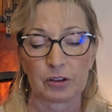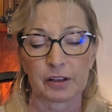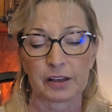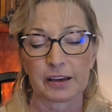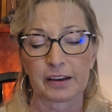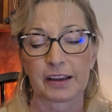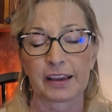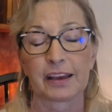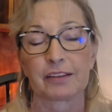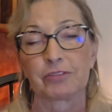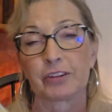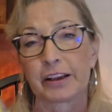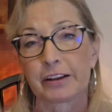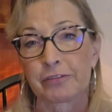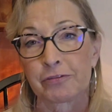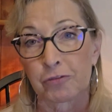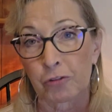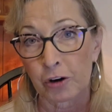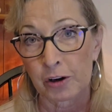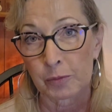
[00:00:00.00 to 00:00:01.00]
and I have like
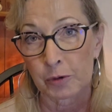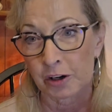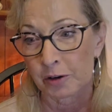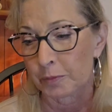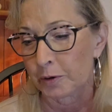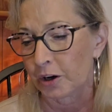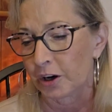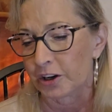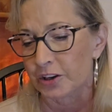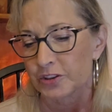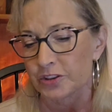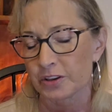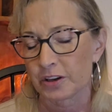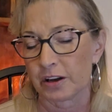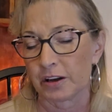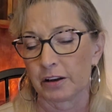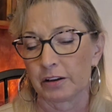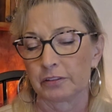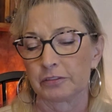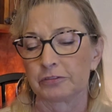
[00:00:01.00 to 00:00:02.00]
4 more bars
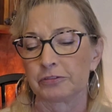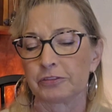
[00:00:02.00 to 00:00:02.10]
of,